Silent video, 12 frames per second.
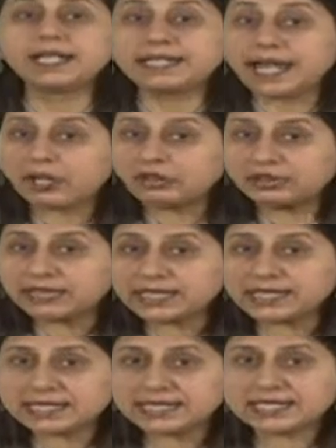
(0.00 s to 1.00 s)
Now,
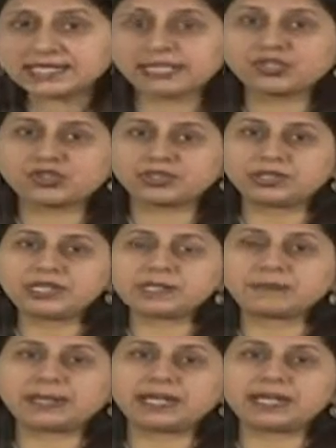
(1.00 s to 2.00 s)
this distinction
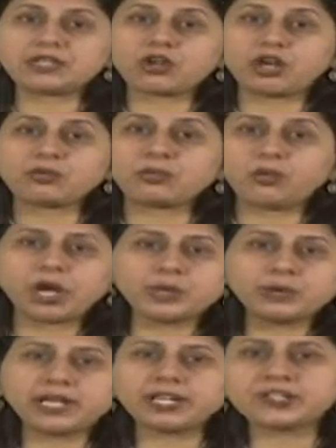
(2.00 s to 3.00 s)
is based on
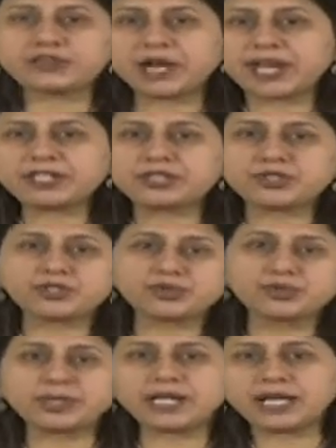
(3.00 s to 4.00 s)
what we are trying to do
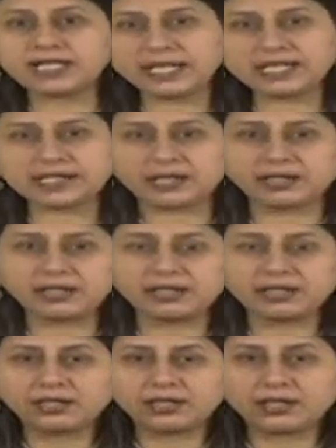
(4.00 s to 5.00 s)
with our data.
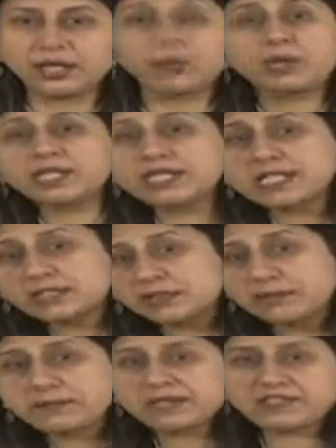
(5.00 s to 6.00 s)
With
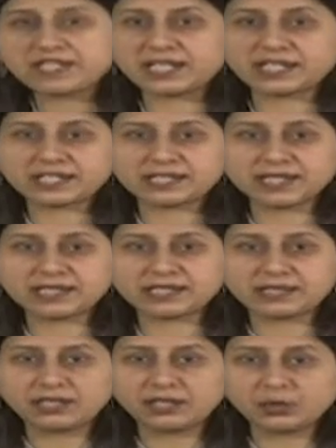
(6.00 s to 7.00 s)
descriptive
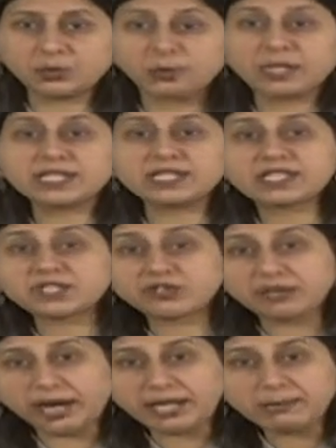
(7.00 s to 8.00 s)
statistics, we
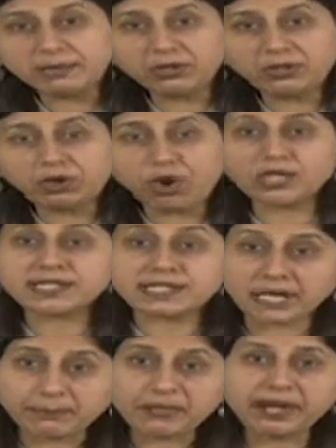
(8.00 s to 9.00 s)
describe or
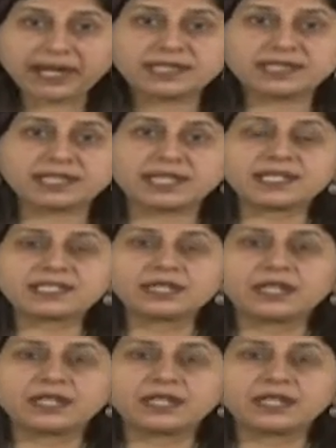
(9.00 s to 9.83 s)
summarize things.